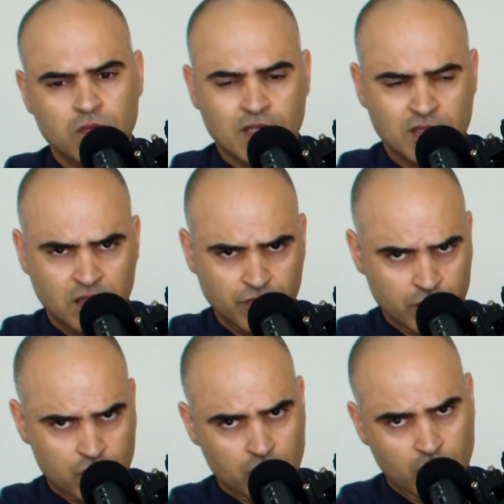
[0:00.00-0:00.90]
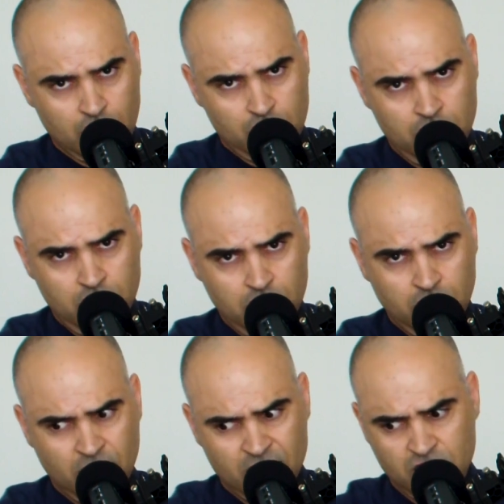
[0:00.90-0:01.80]
That's a different change.
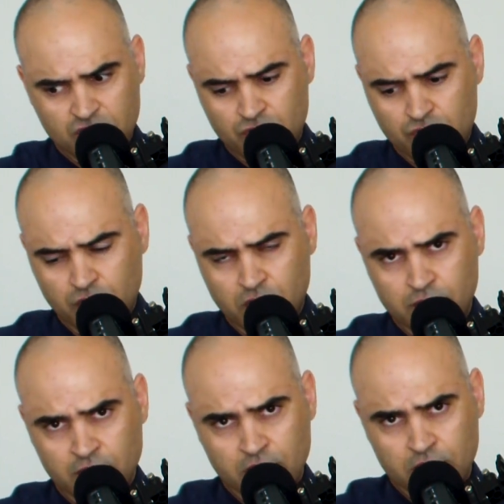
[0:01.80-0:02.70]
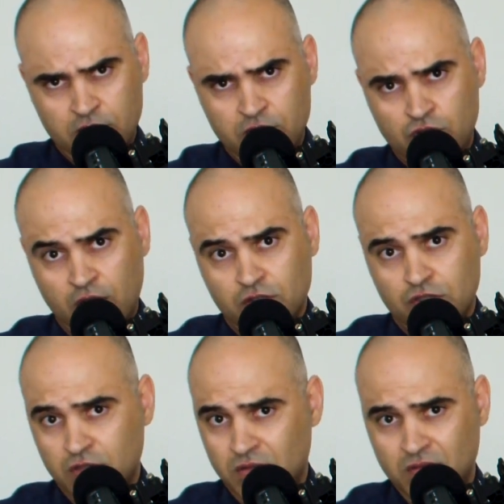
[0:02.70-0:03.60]
You can't treat both
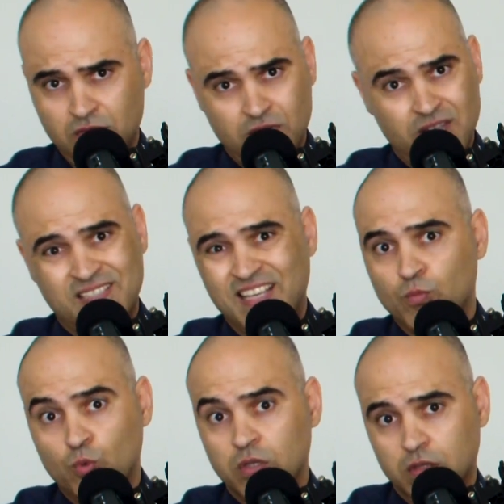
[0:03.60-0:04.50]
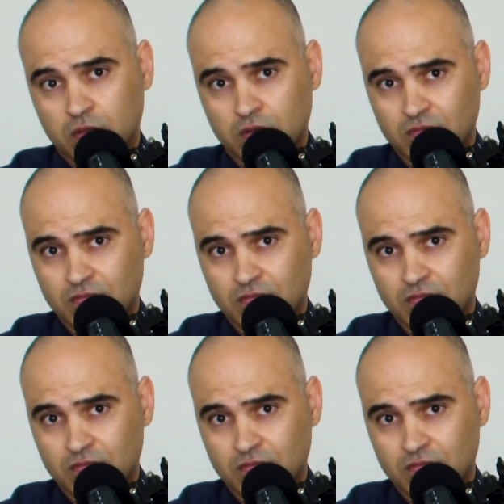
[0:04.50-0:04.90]
changes with the same word,